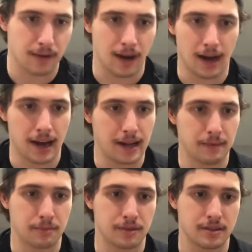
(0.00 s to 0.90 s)
I
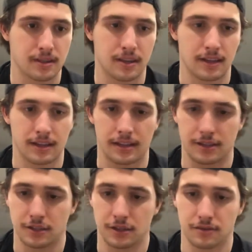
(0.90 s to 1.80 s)
personally like these
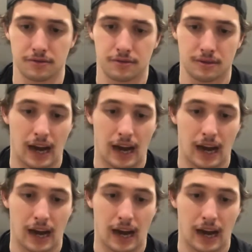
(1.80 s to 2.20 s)
shoes.